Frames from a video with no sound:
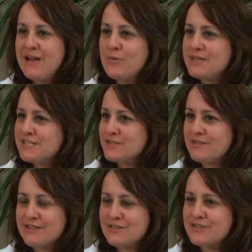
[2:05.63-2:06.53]
We just
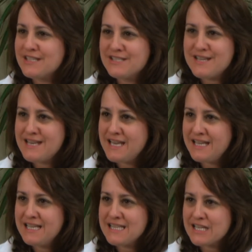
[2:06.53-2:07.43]
feel there's such a
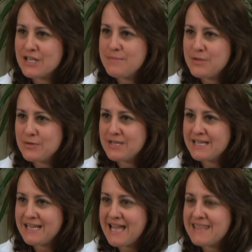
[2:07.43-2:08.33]
need in the
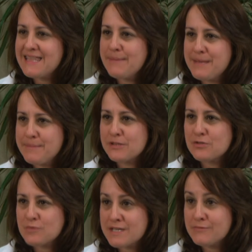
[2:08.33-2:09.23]
community and that people
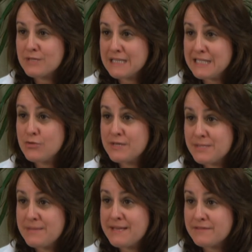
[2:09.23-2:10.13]
are run, really going
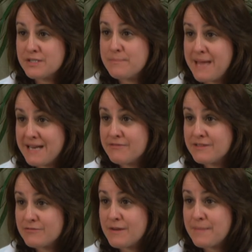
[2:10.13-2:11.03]
to be able to
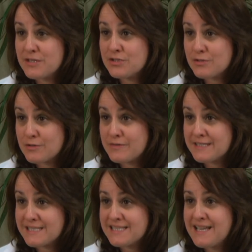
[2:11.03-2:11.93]
benefit from this
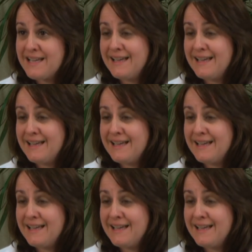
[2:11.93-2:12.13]
service